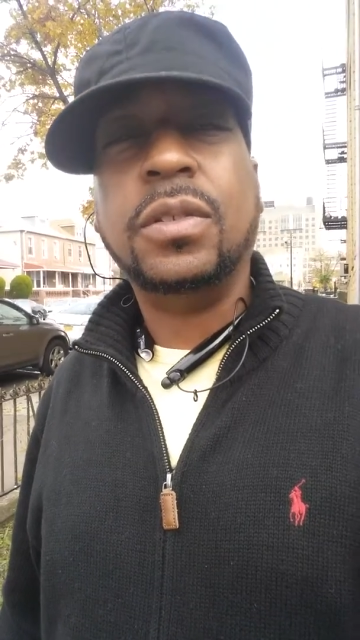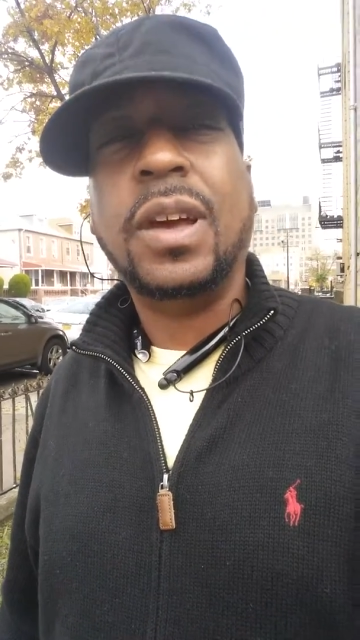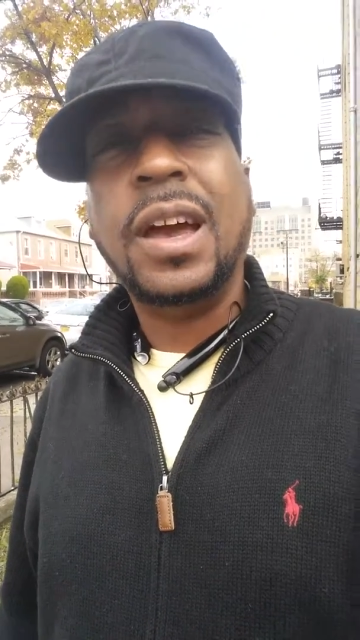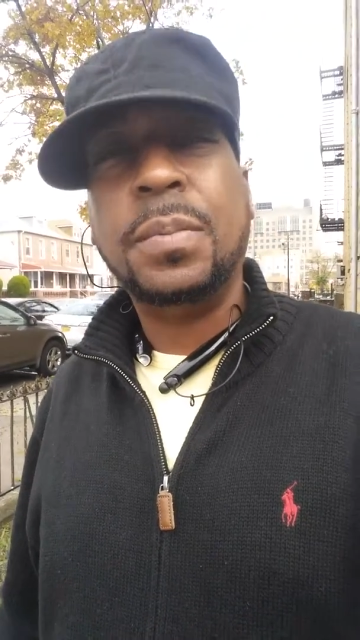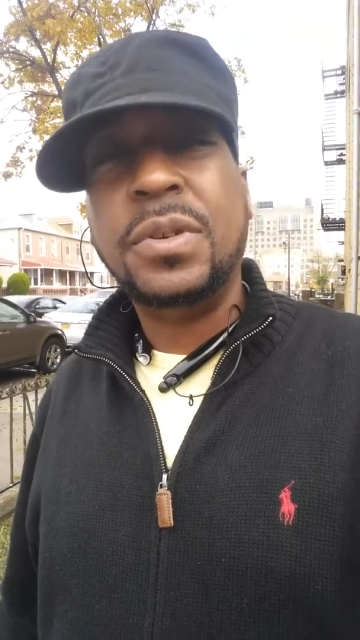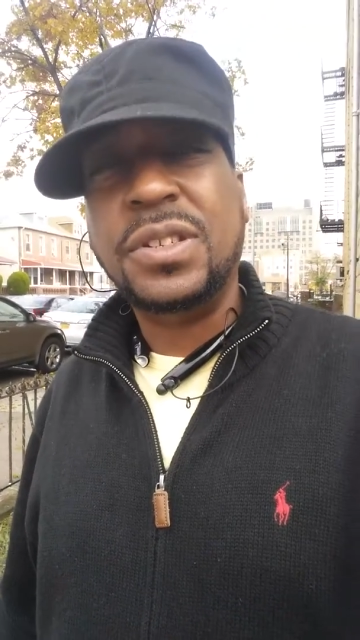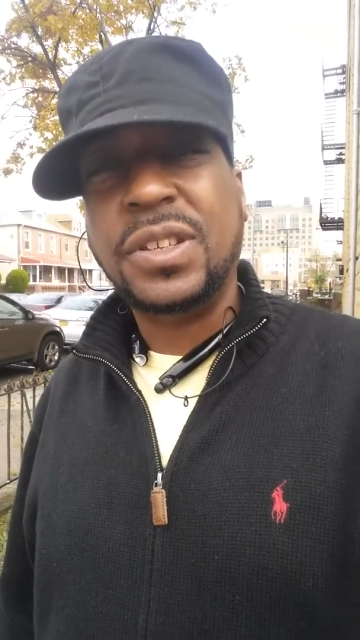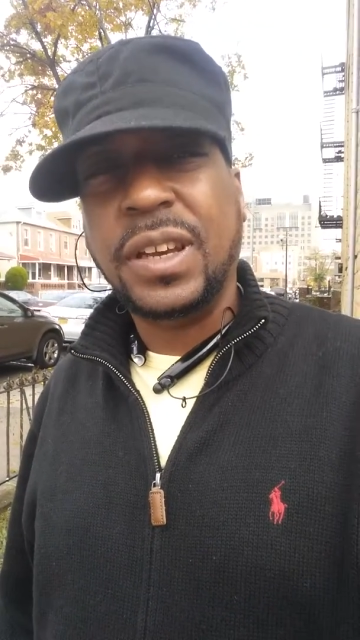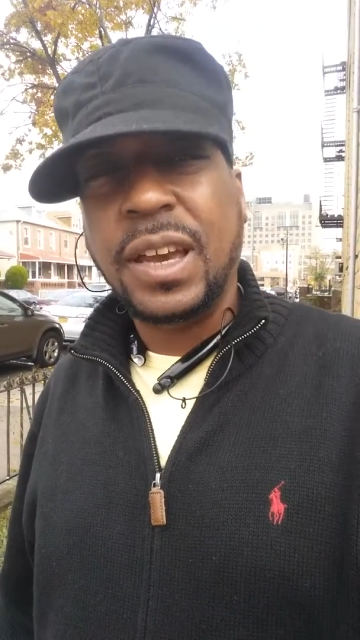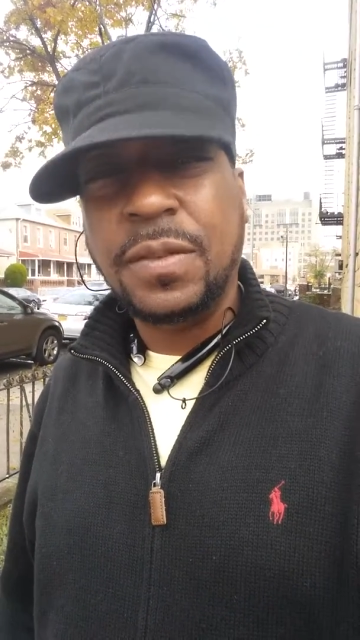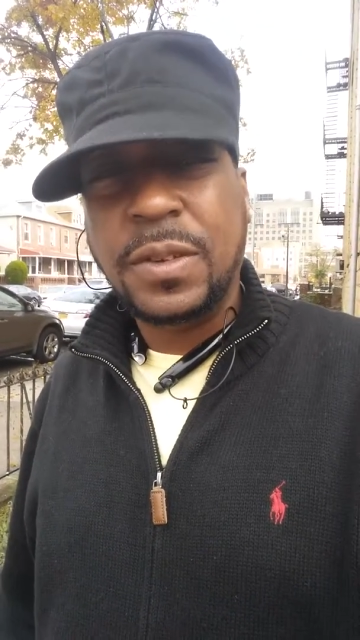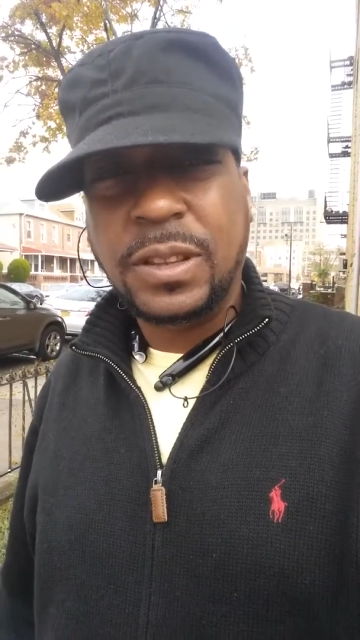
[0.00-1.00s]
So I appreciate
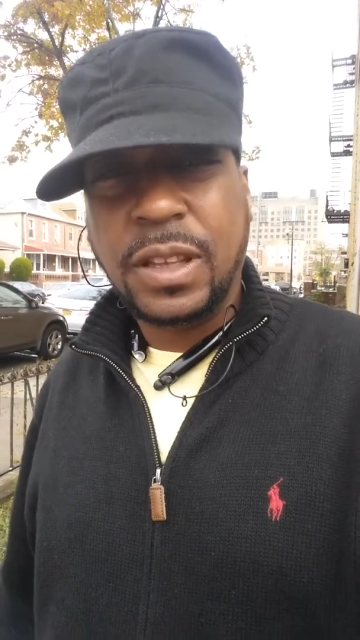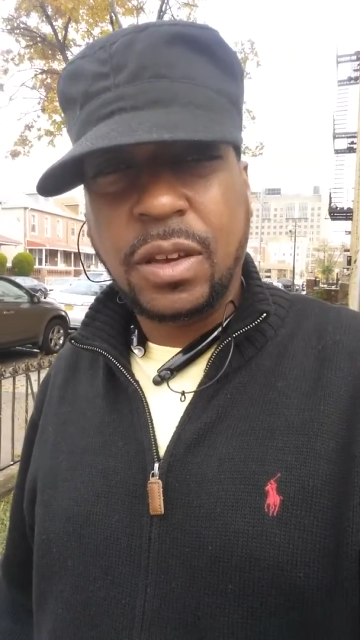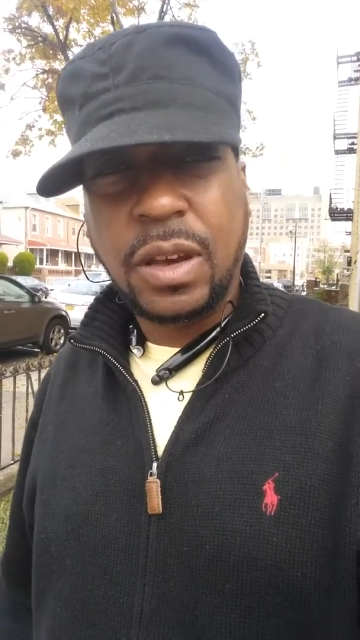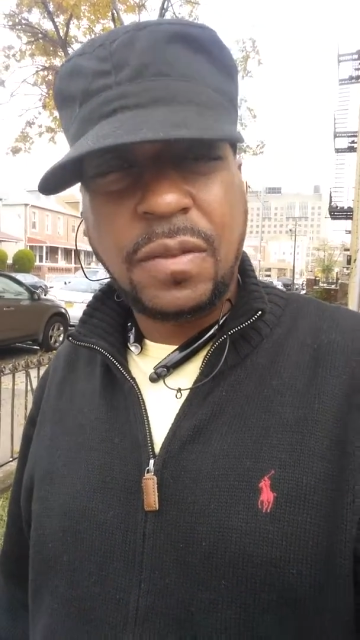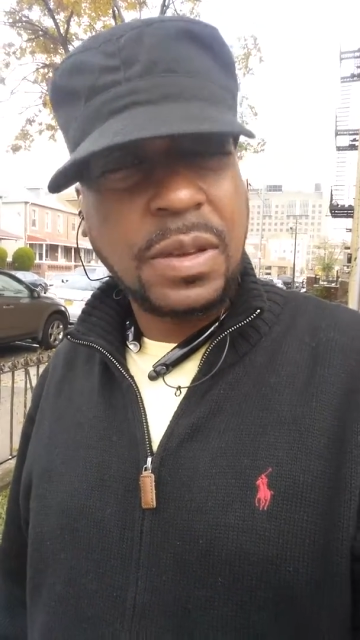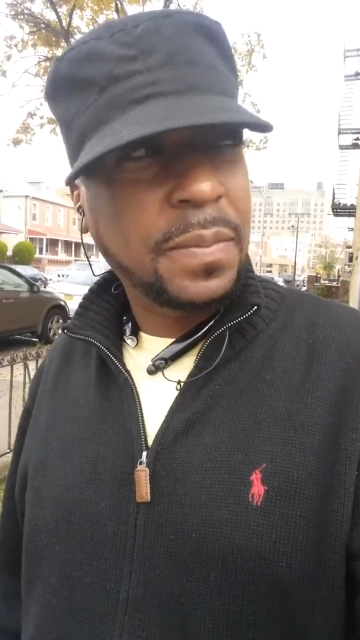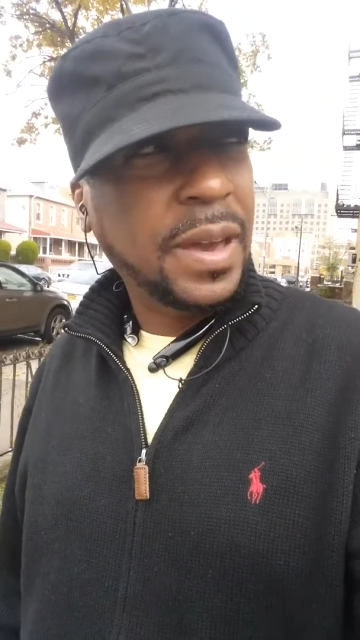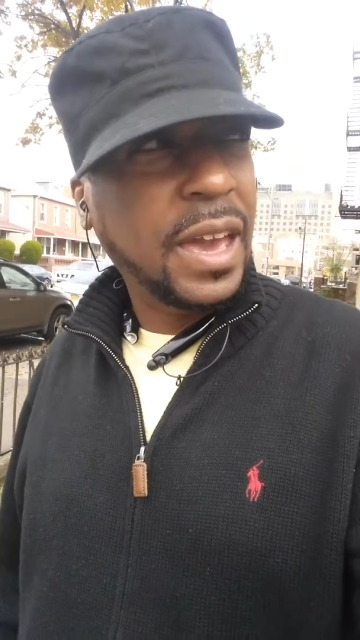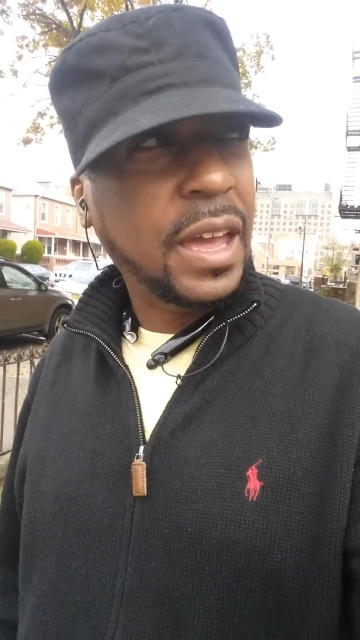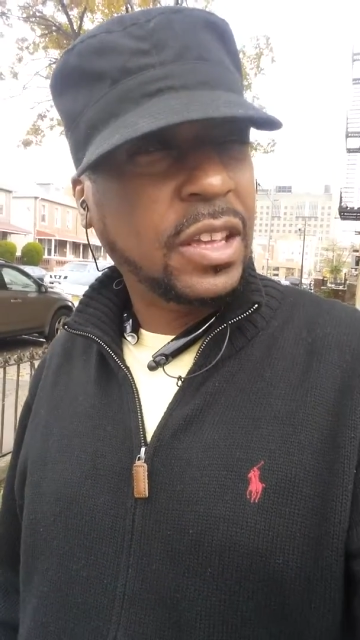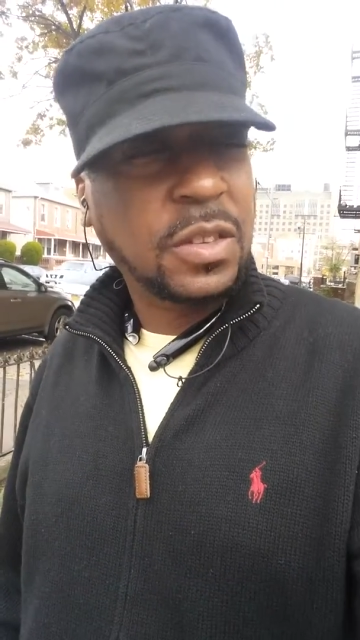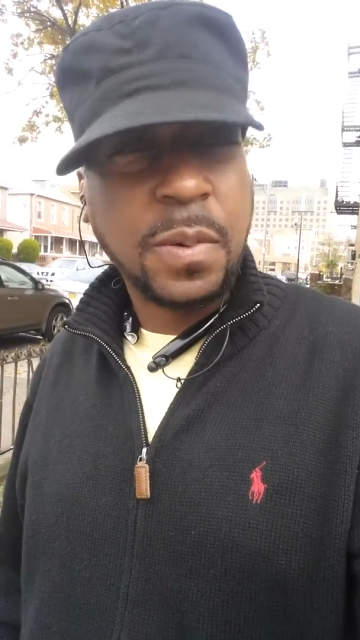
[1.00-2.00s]
everything. Every
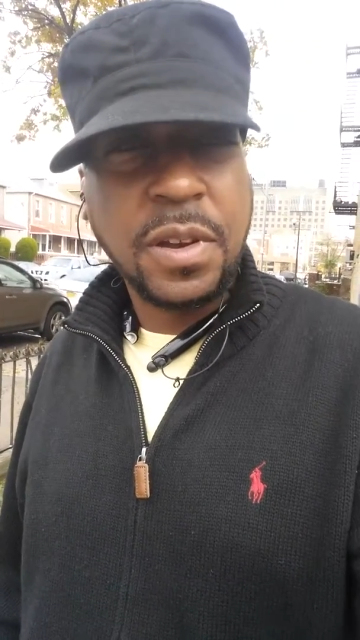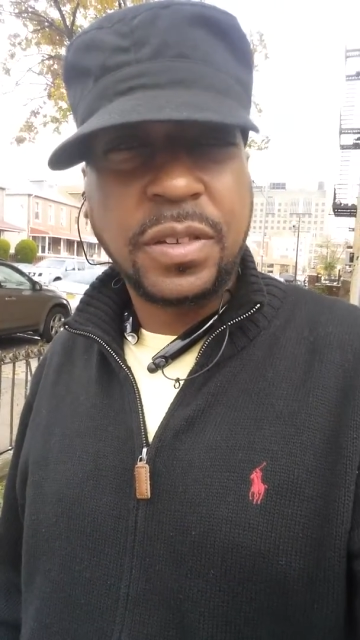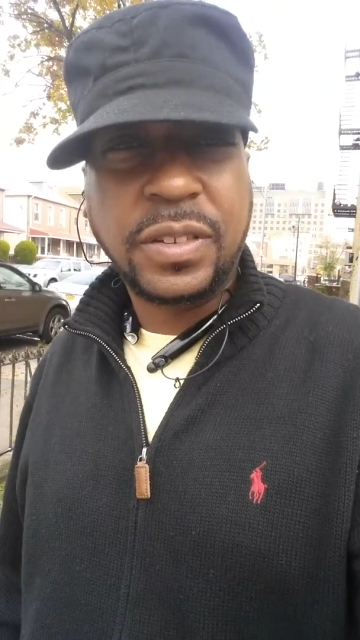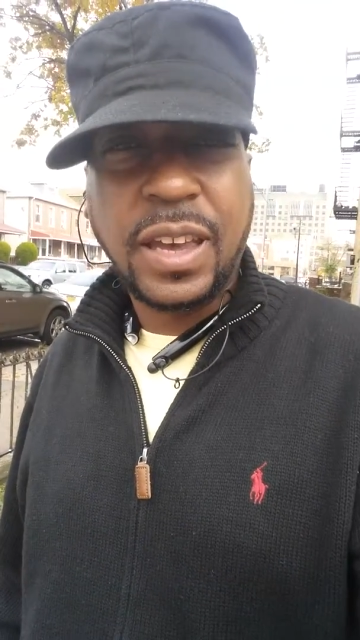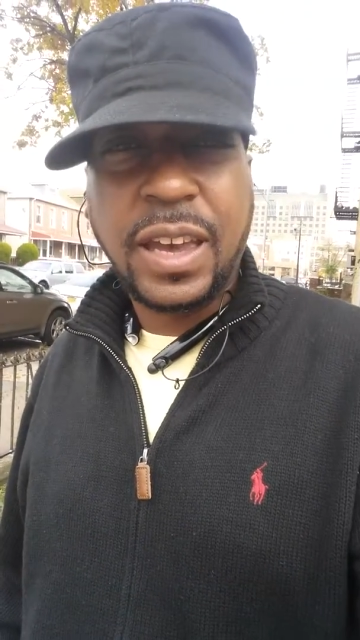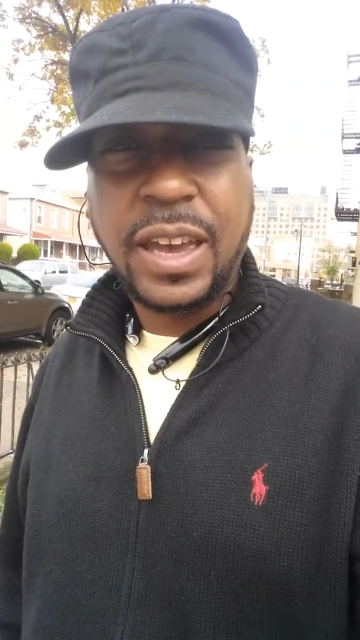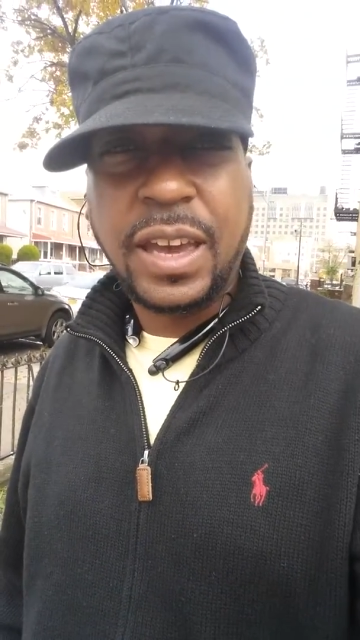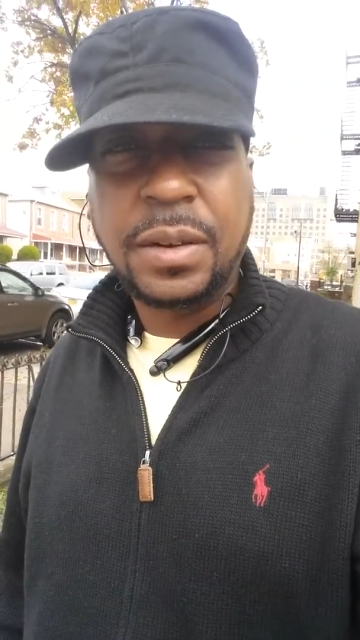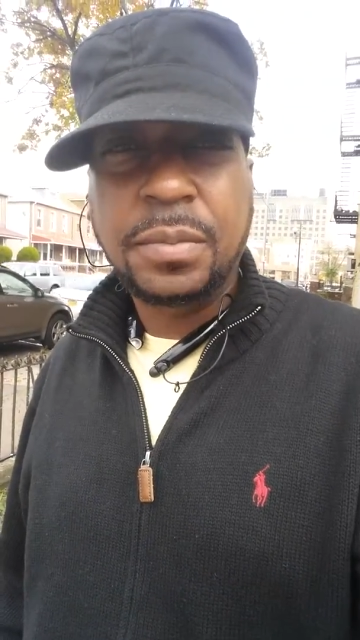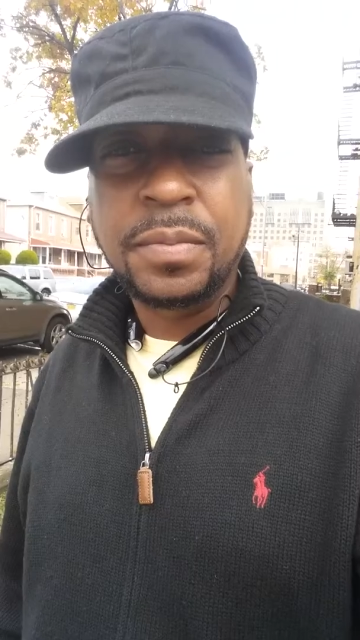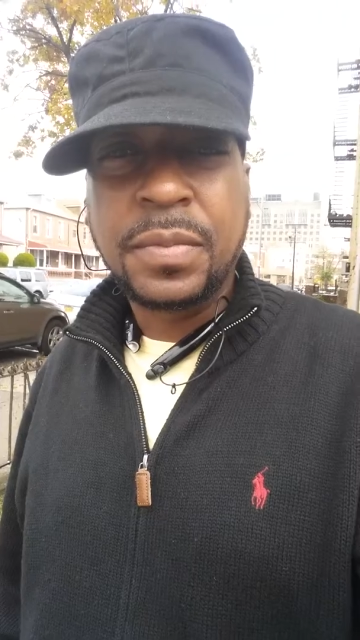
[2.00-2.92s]
bad experience I had,